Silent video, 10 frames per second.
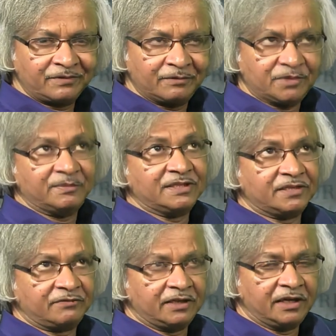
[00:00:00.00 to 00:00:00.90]
which means
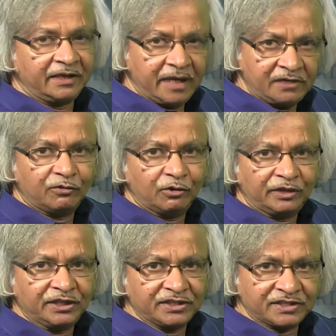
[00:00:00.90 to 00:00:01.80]
if the gate
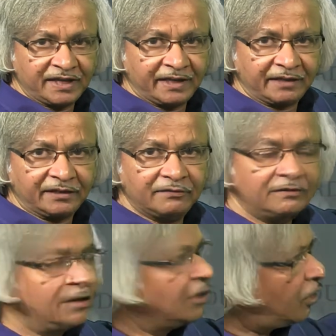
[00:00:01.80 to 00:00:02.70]
voltage is negative,
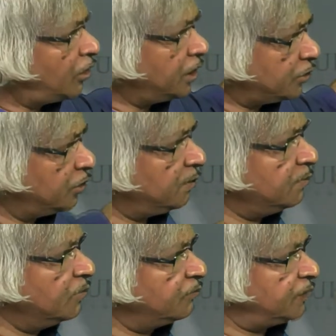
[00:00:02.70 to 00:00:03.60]
or it could be
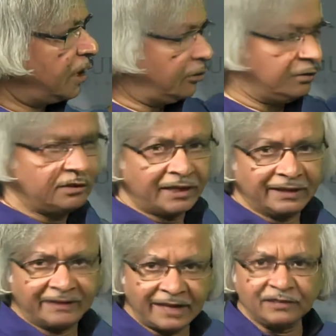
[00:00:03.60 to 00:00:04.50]
moved down.
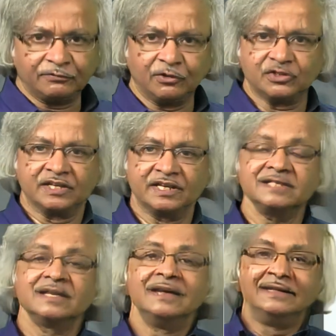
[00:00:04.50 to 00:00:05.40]
And that, of course,
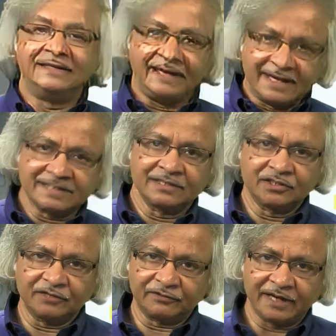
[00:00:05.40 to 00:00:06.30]
is the
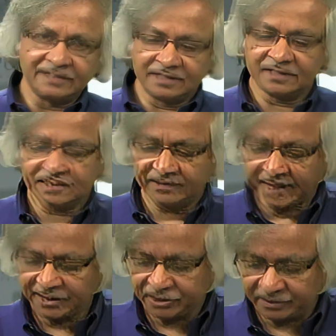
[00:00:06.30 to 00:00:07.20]
essence of transistor
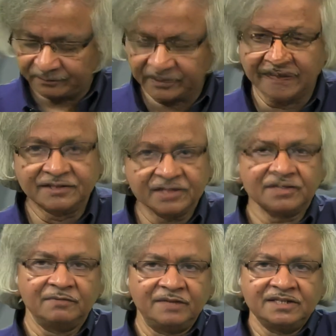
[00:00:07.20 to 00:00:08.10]
action.
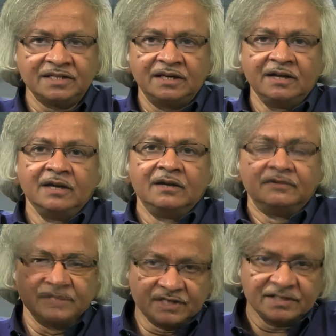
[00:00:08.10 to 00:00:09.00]
Transistor means a
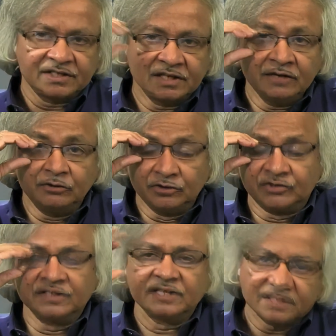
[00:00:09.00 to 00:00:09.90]
resistor
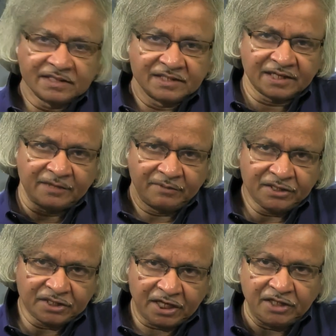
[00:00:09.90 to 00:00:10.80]
whose resistance can
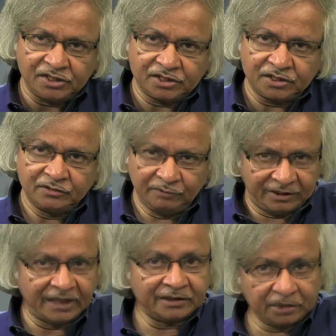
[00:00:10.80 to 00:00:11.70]
be changed
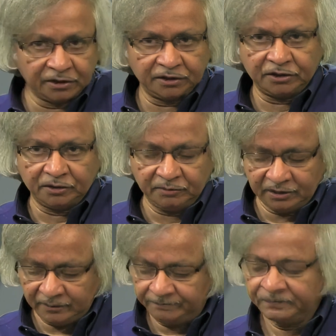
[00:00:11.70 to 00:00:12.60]
with that third
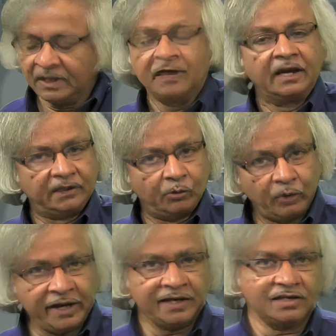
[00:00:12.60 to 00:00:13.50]
terminal. And the
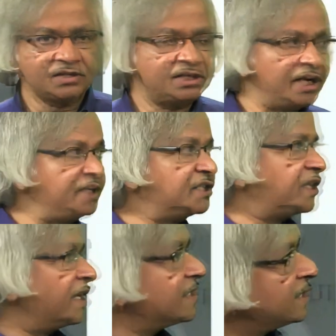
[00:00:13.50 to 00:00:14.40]
way it is
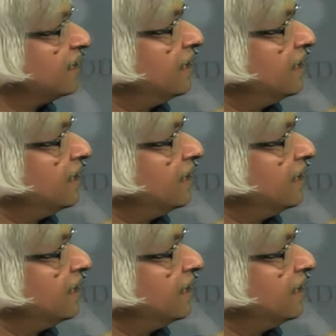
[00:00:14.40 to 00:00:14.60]
changed is